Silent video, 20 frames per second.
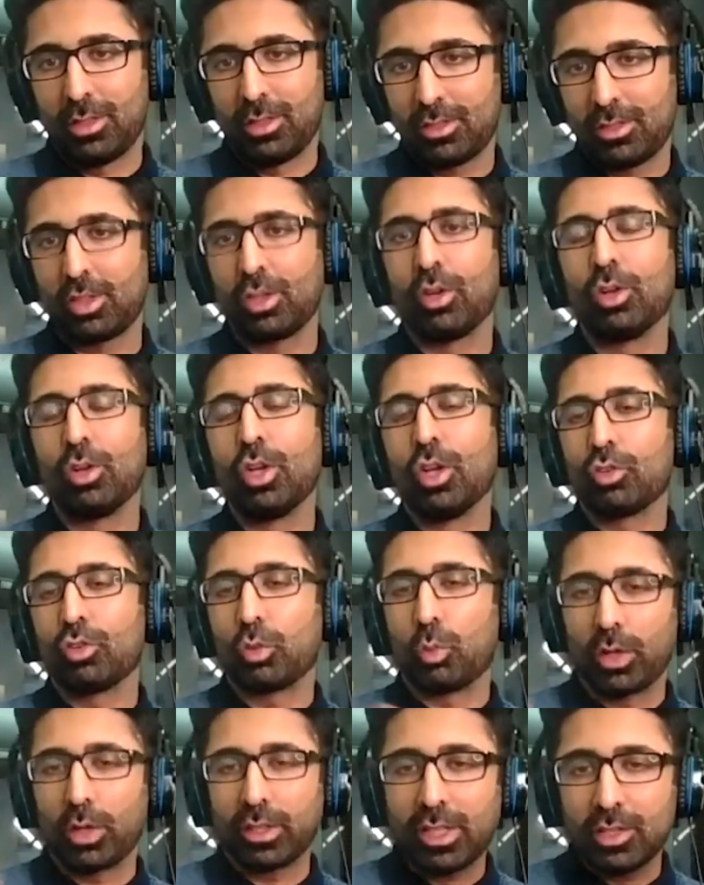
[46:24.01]
you know so
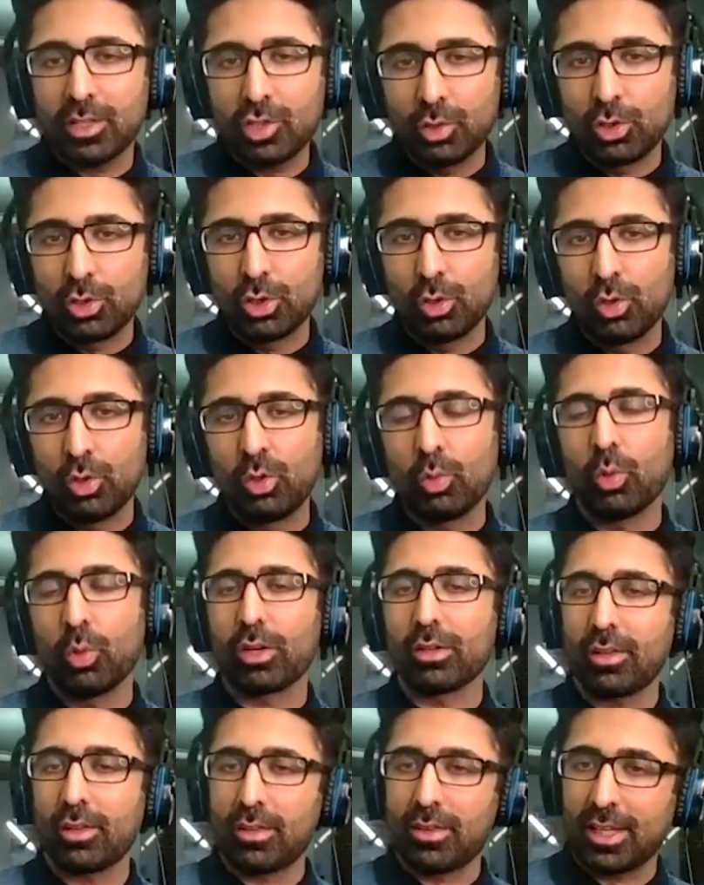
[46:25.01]
what can you do what
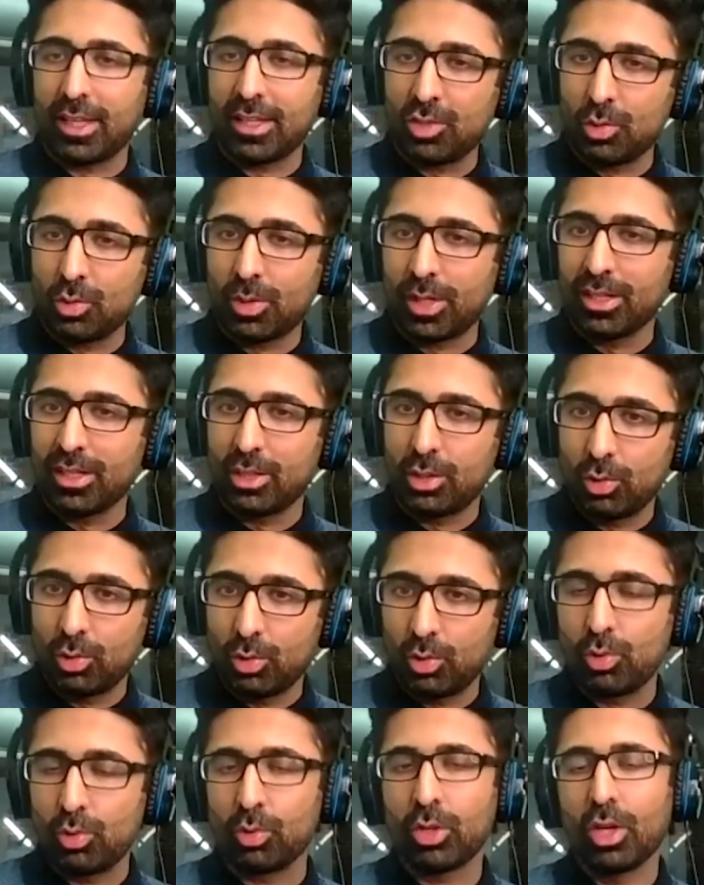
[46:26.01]
are the things you can
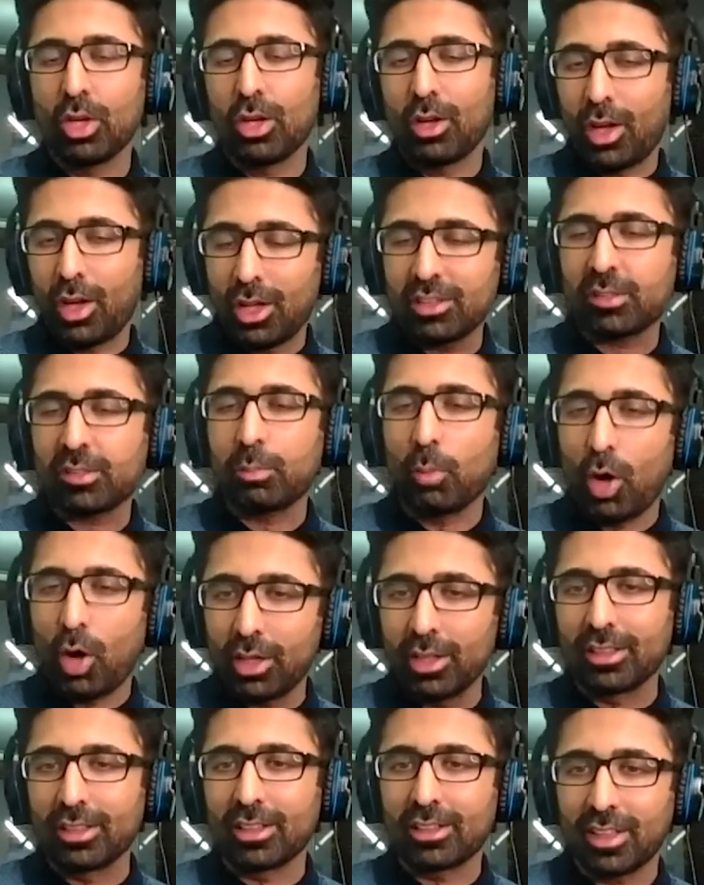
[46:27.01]
do all small
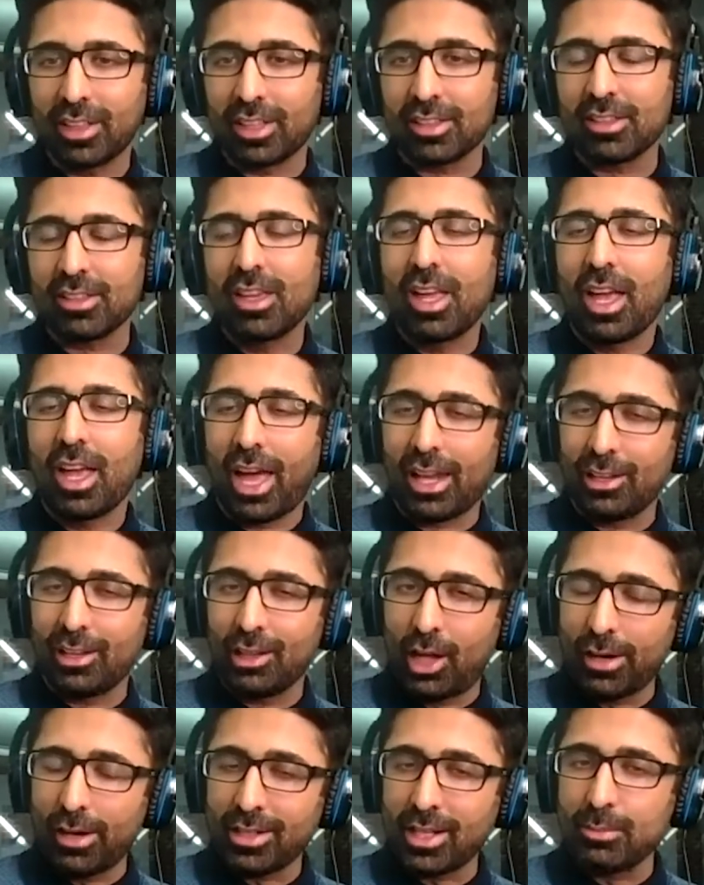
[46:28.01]
little things and a
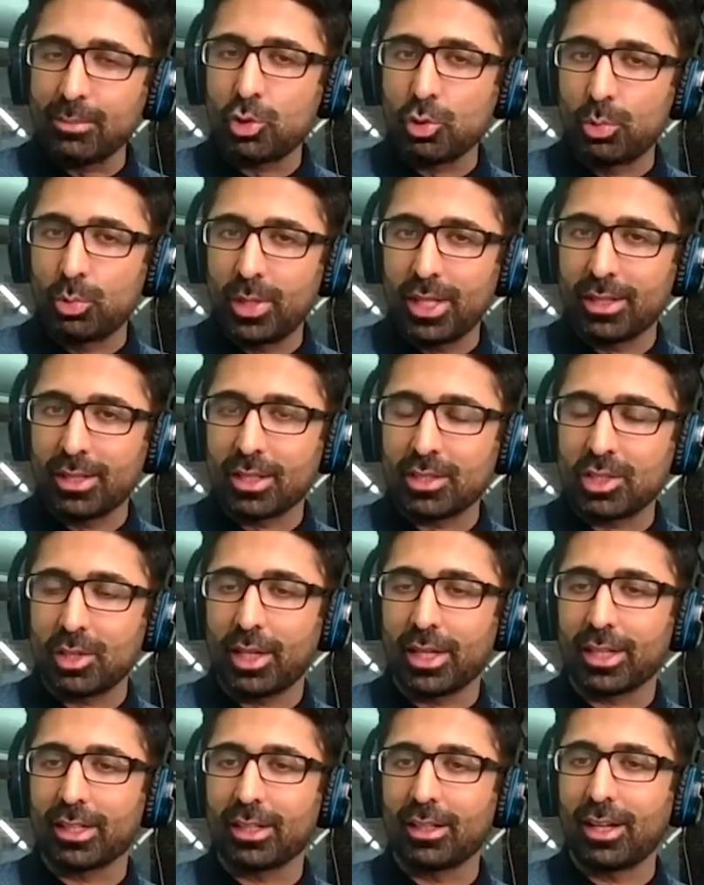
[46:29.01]
lot of times you read that you're
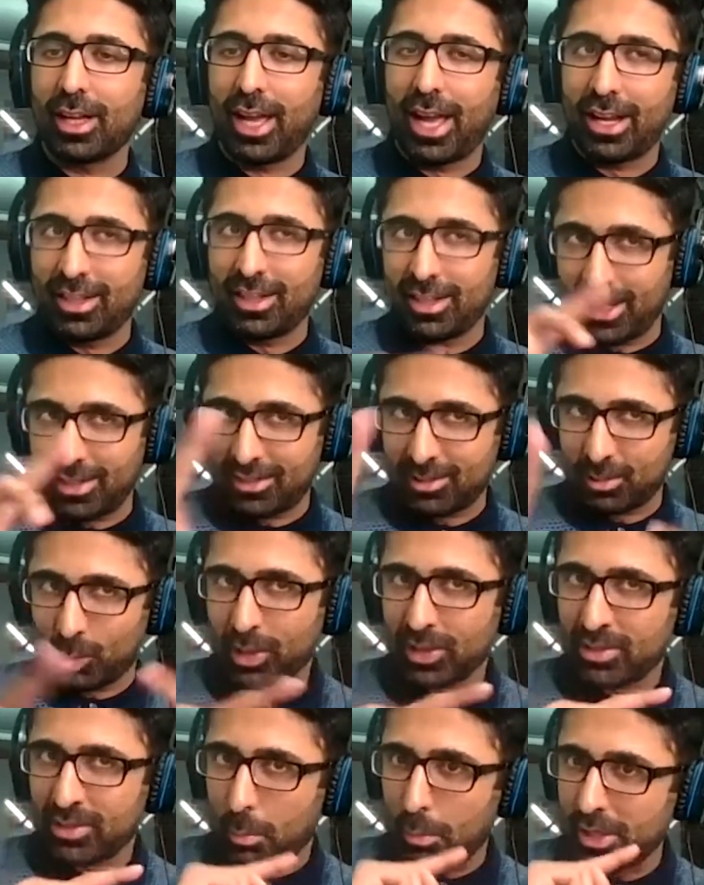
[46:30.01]
like and then
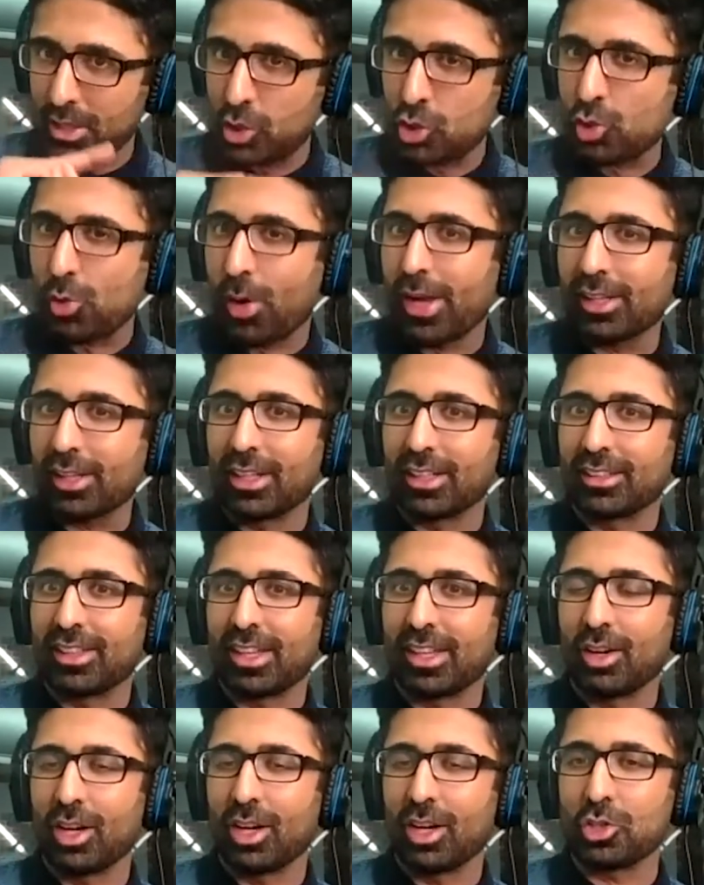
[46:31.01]
when somebody's trying that
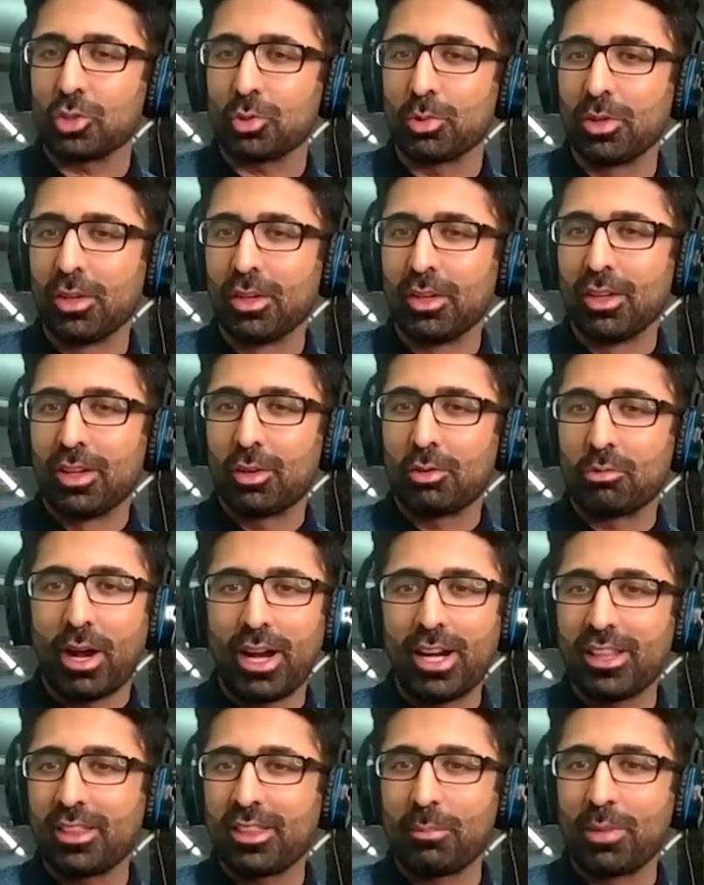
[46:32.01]
thing on you
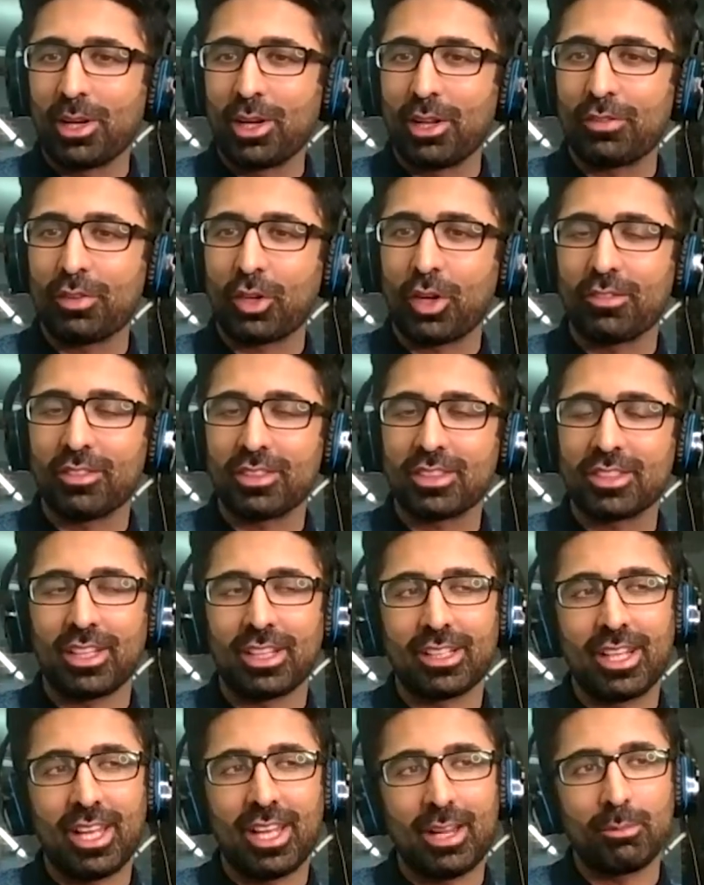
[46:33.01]
right in the middle of a conversation,
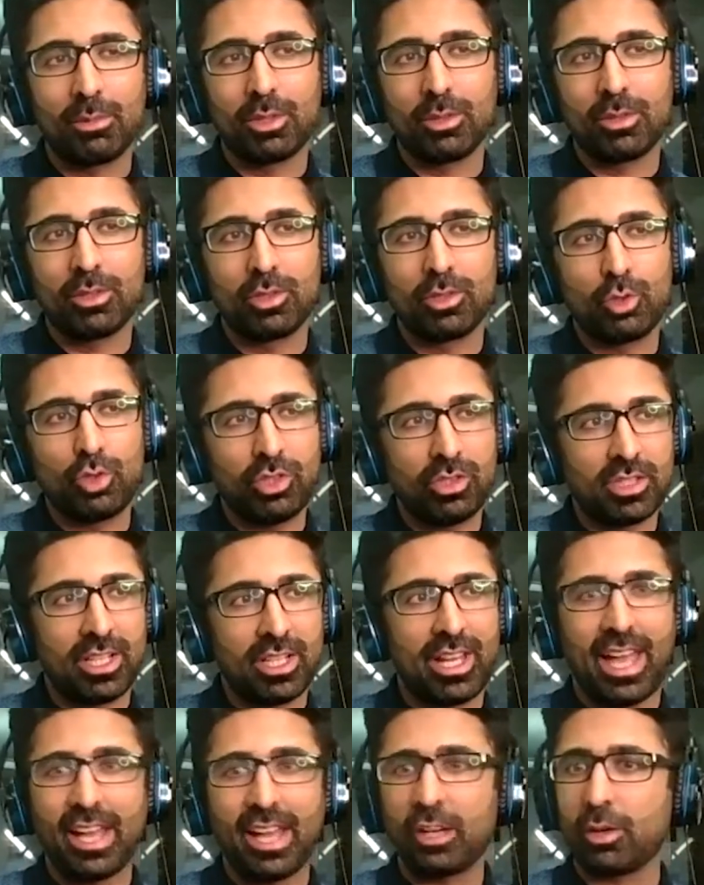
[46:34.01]
like, damn, dude, you just did
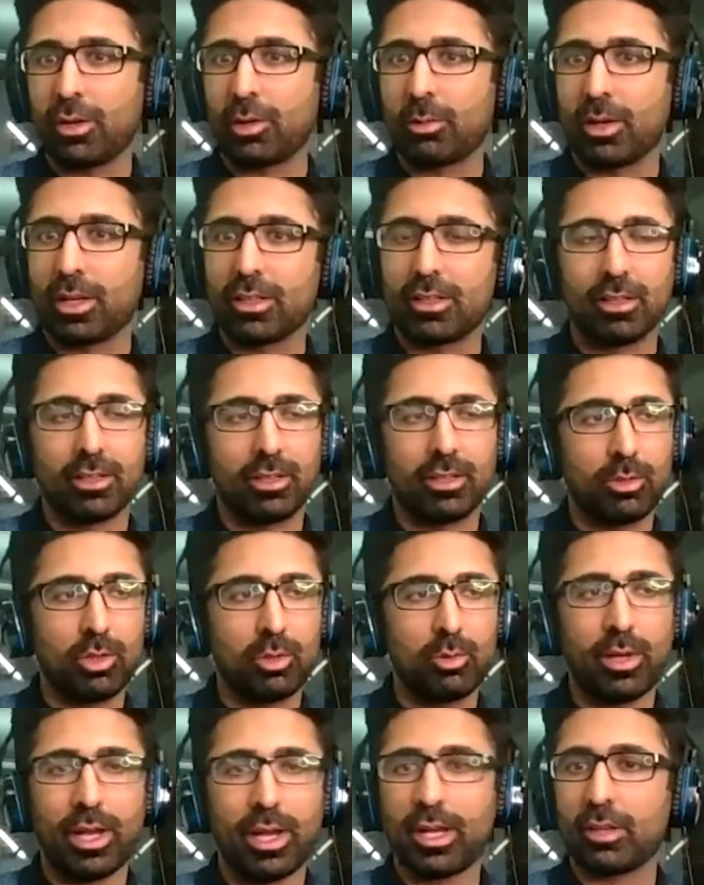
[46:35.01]
anchoring right there. Don't do
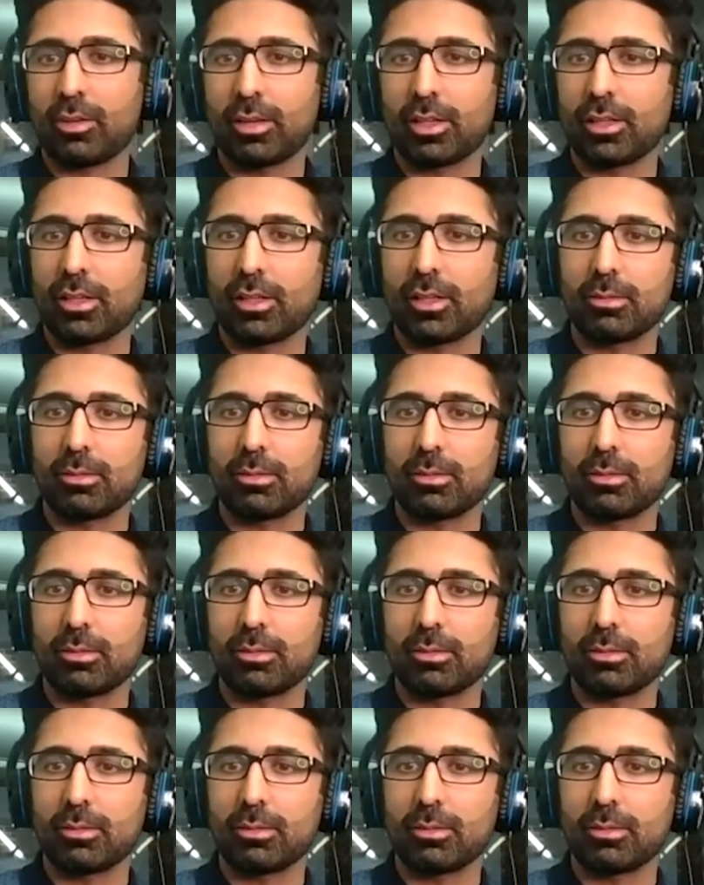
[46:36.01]
anchoring.